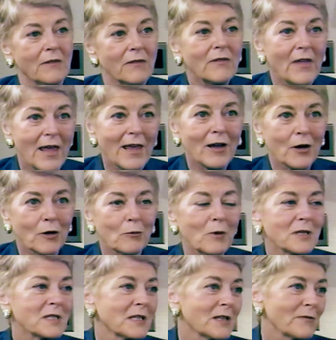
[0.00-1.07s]
there, it
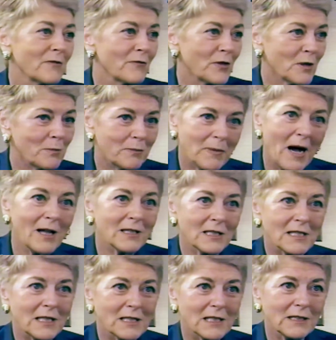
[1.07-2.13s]
wasn't for the
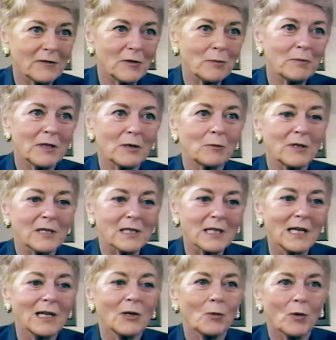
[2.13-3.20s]
politics of it, but it was,
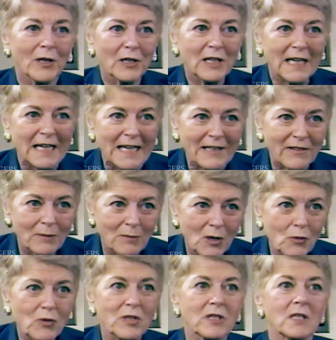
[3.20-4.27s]
where could I get the
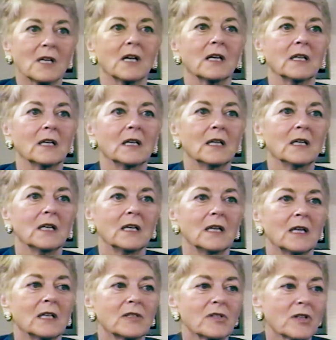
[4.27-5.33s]
most done?
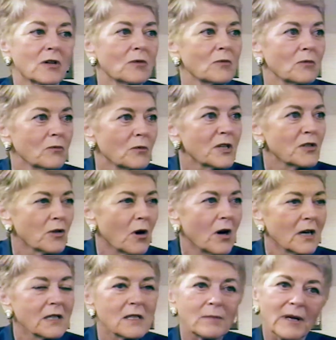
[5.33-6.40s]
And so we mm.
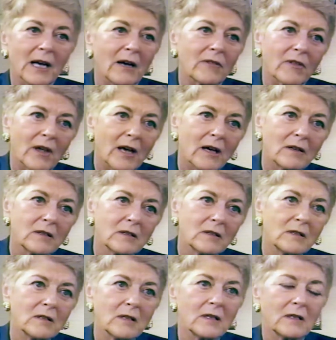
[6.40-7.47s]
talked about that,
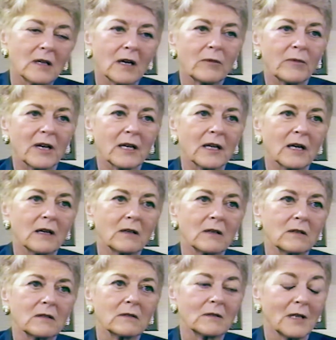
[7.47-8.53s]
and, and I ran out,
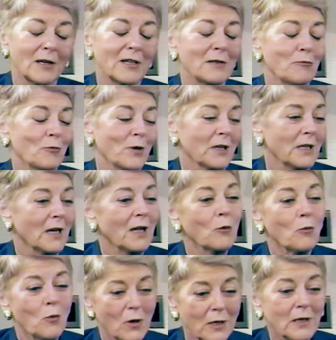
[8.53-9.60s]
and I didn't run out. I
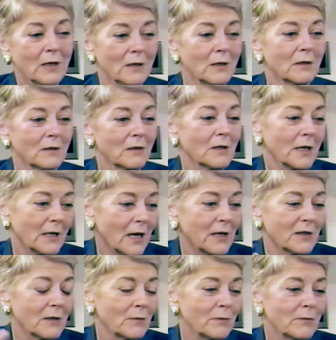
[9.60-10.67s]
won, I
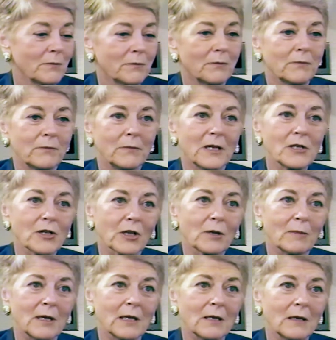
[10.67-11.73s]
got the budget
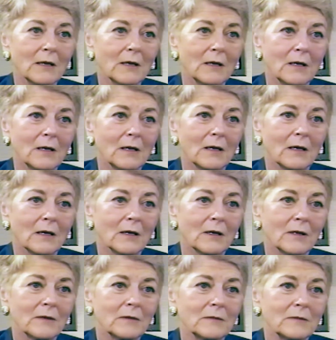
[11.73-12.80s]
committee.
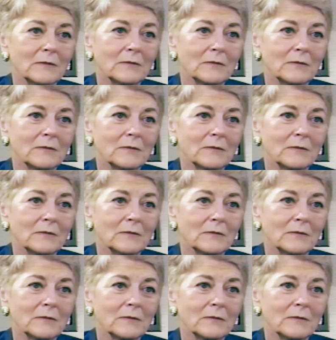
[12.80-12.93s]
Um,